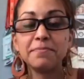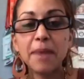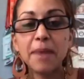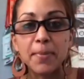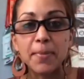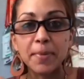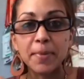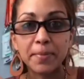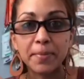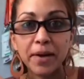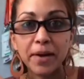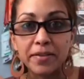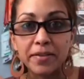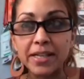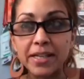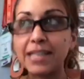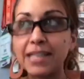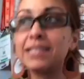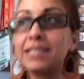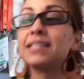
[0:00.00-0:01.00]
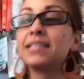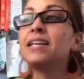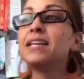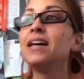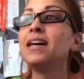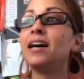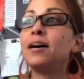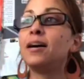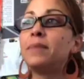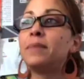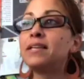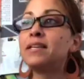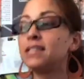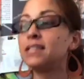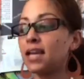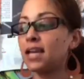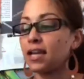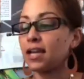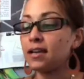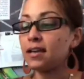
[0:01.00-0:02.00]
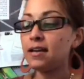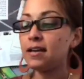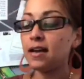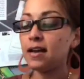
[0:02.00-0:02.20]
Peppermint brownies, amazing.